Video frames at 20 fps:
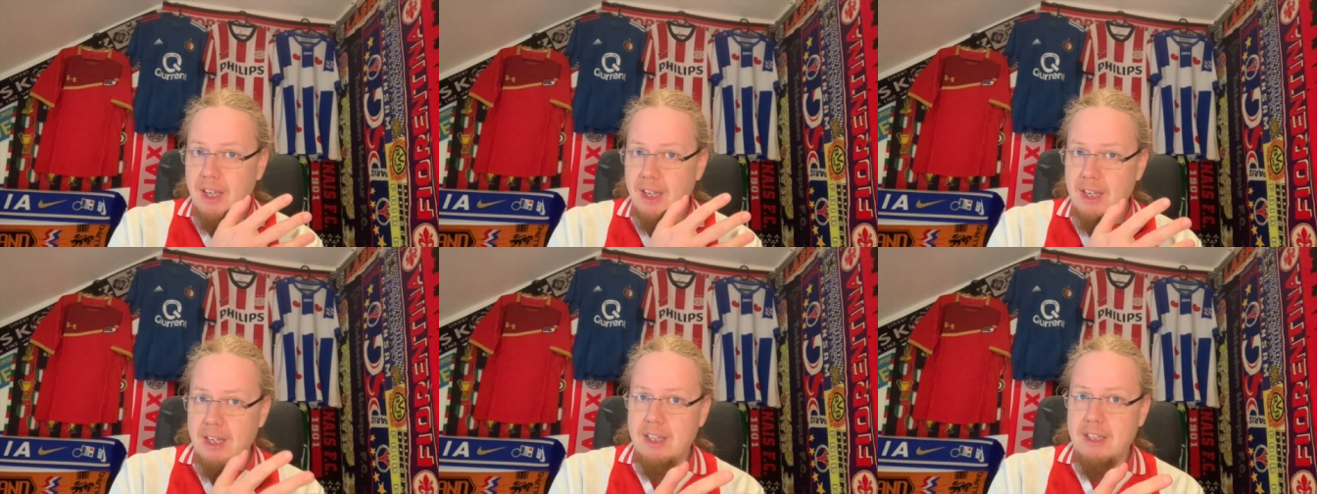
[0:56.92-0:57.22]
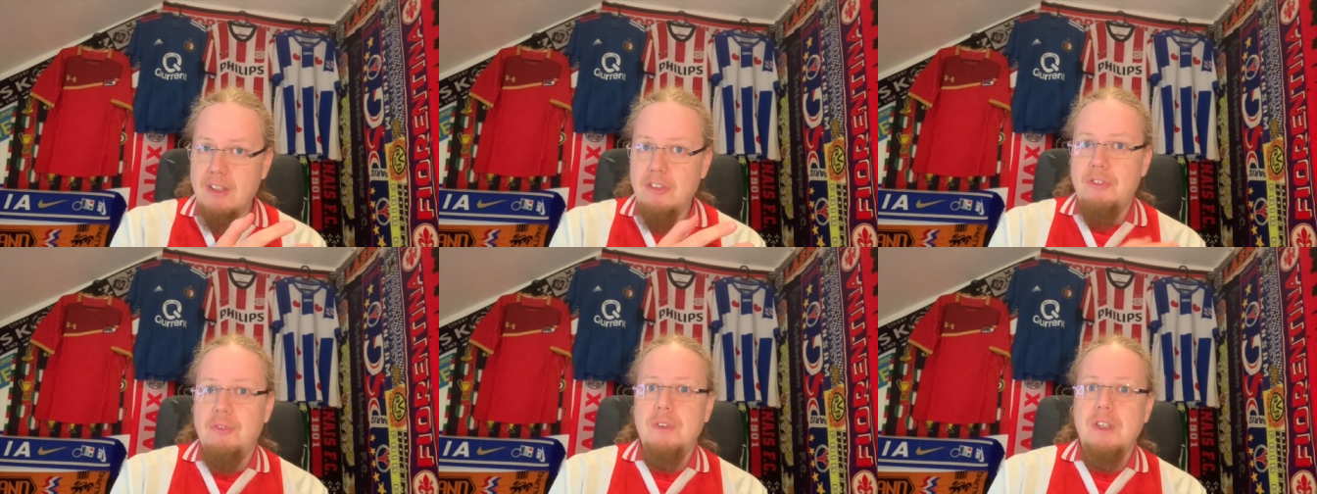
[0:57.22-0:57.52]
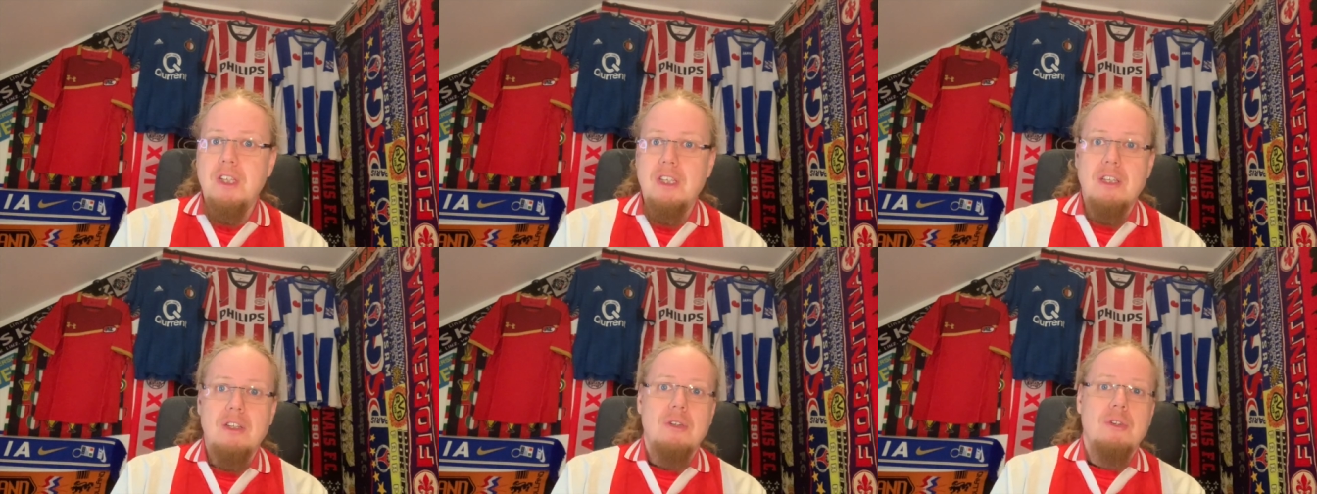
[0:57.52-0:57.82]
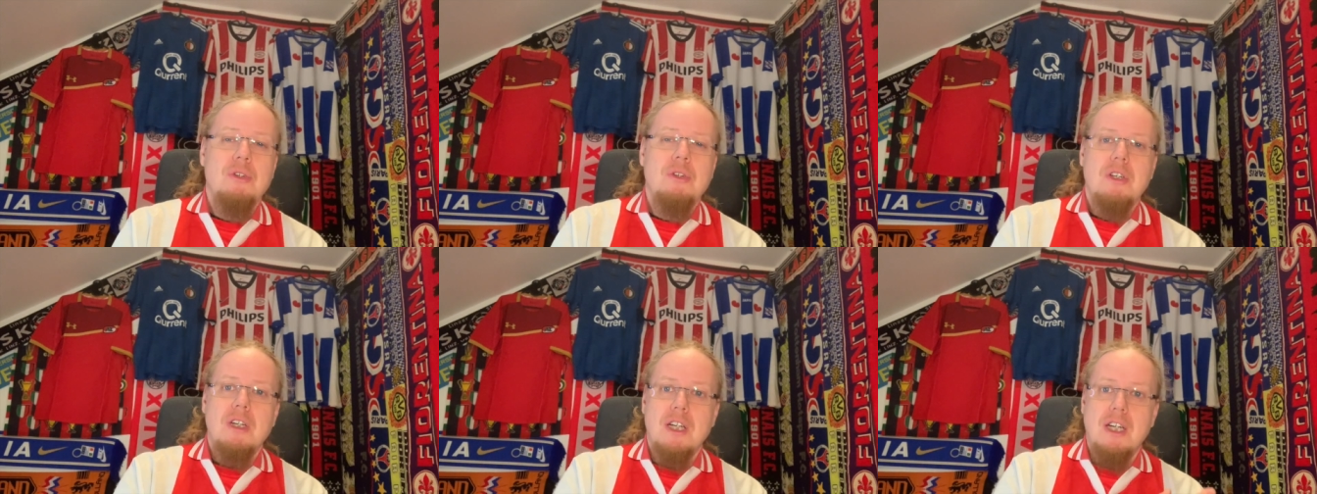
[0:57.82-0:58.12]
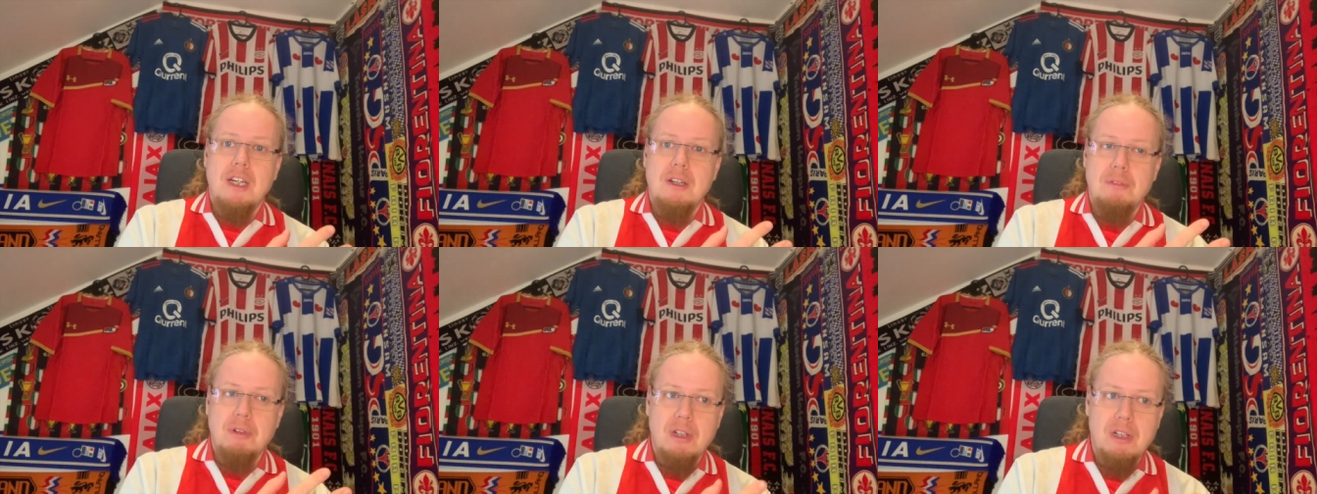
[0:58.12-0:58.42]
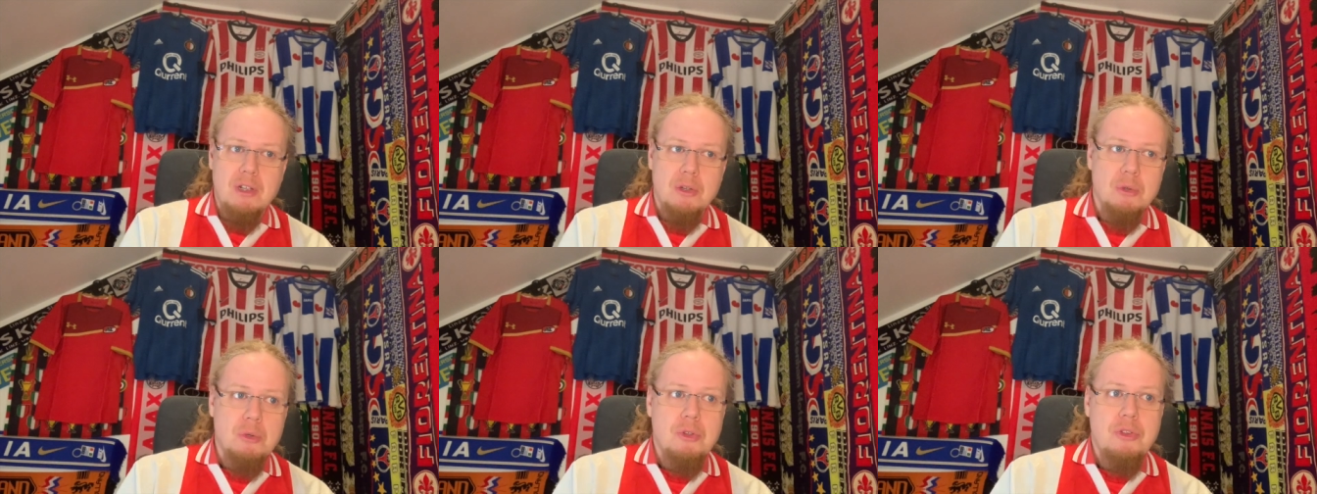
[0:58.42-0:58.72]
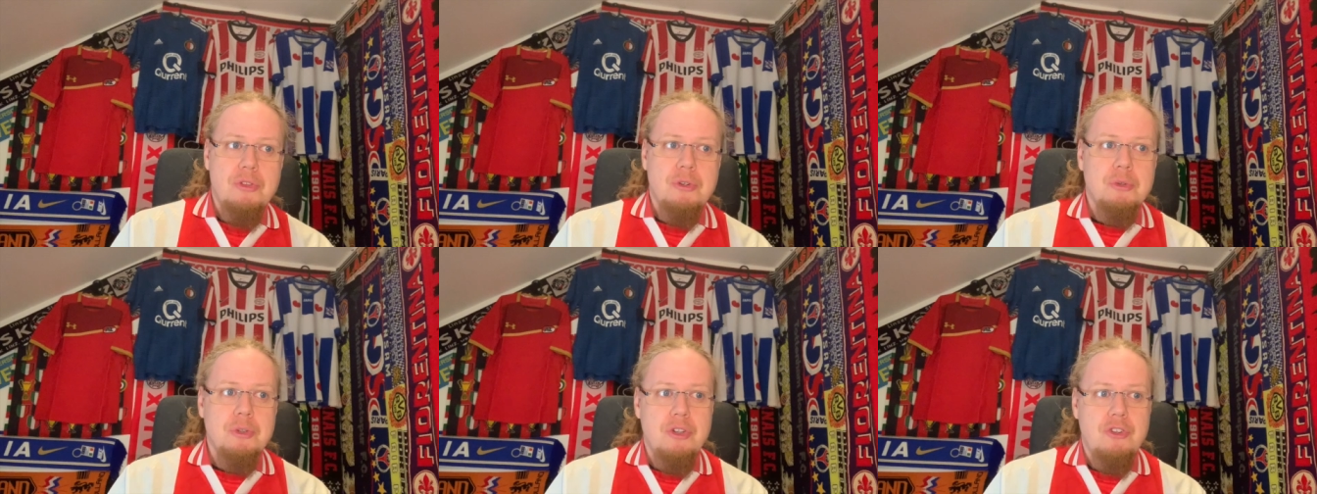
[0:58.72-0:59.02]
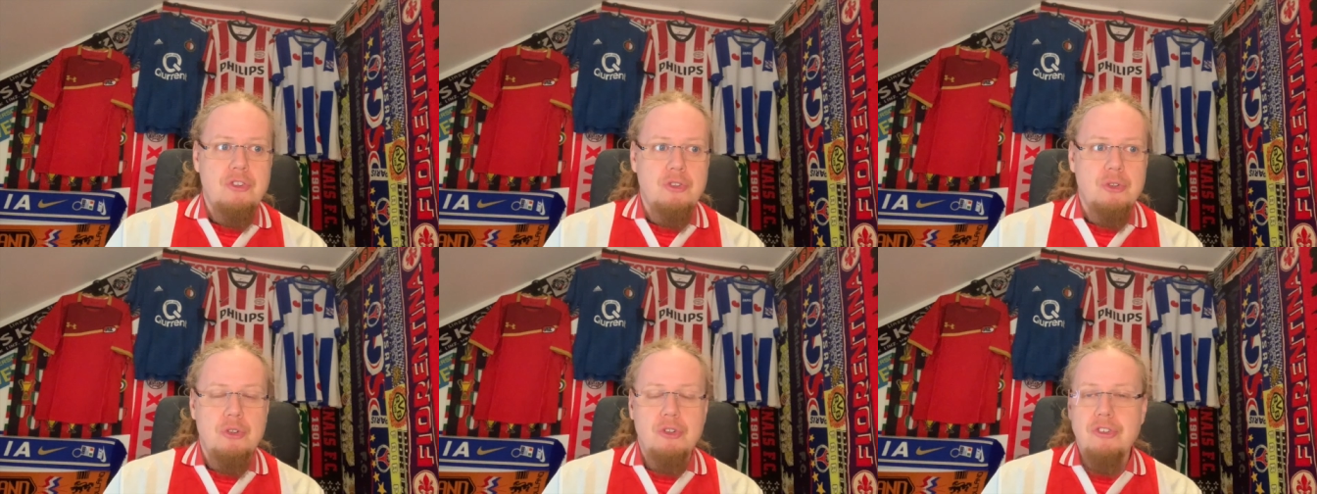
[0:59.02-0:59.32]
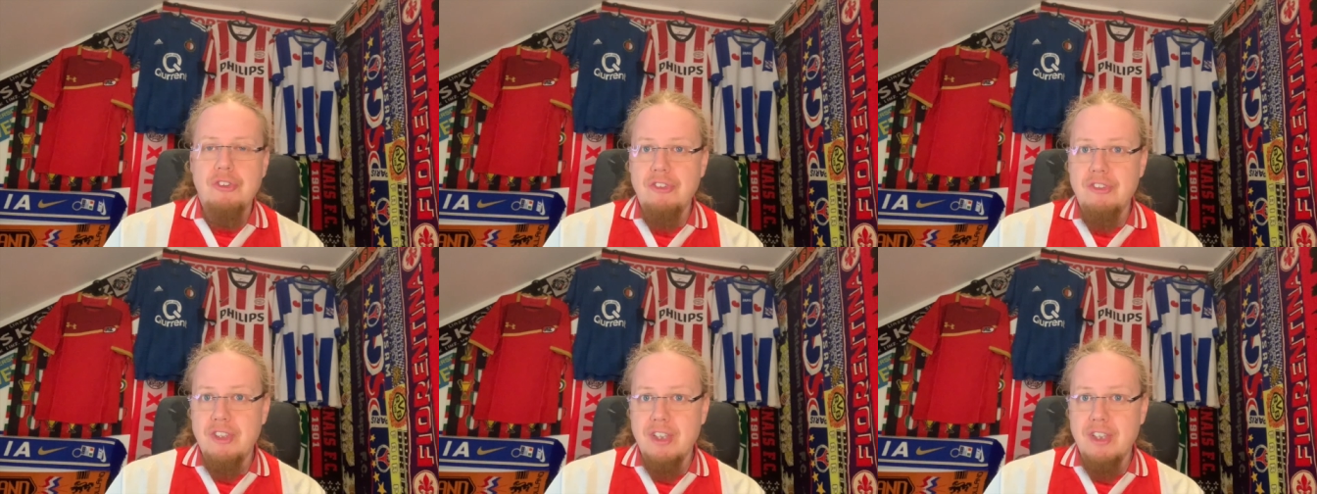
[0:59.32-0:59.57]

in this video, I will go through the jerseys